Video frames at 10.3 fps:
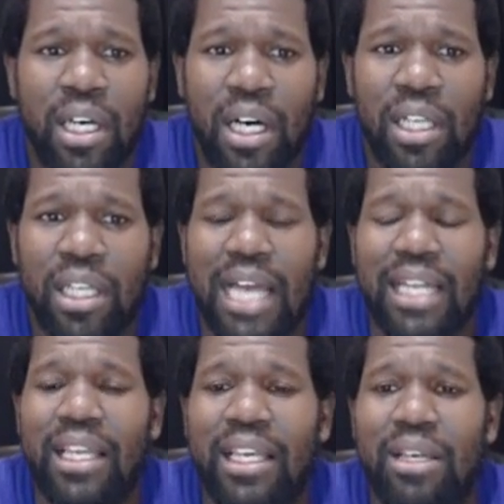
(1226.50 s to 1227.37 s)
a
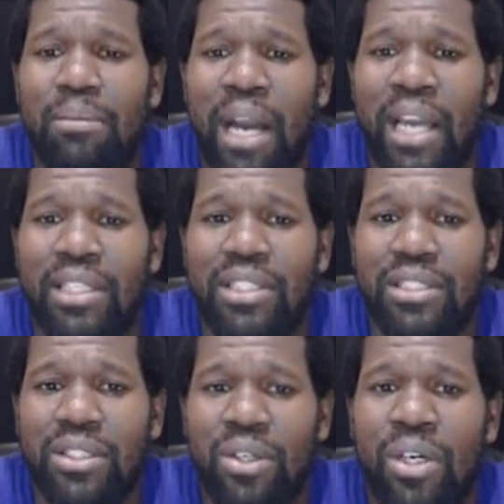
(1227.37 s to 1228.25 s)
lot of
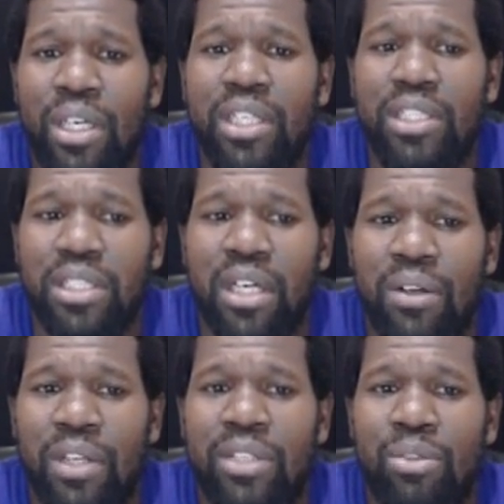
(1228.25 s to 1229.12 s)
Edomites or
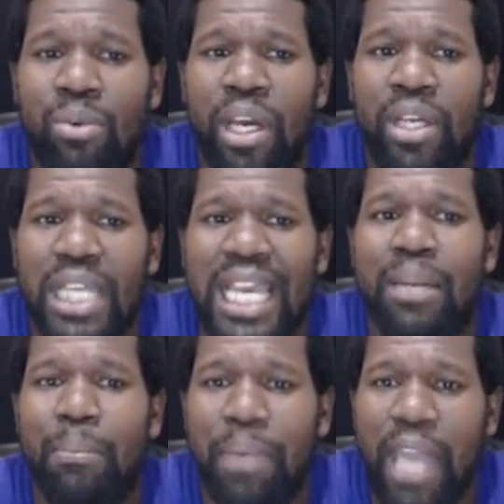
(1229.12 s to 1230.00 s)
Esau, they dwelt
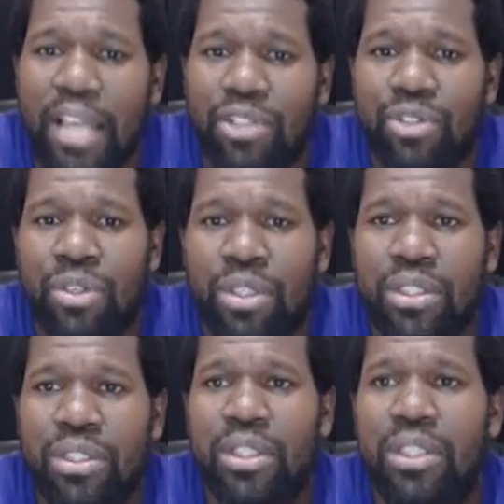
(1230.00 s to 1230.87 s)
in Petra.
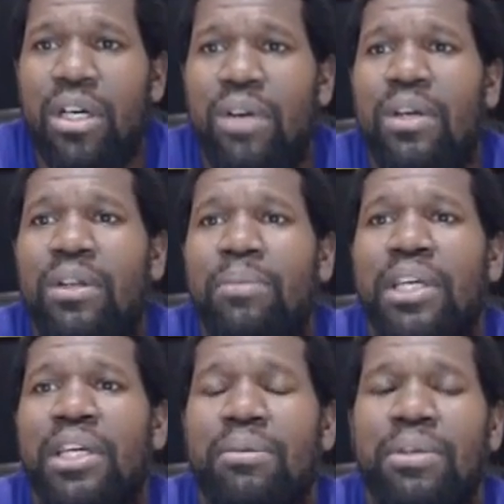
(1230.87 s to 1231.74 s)
You can hold on, let me
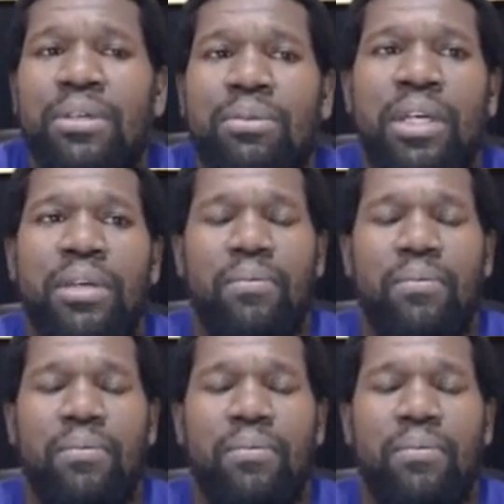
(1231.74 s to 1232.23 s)
get it real quick.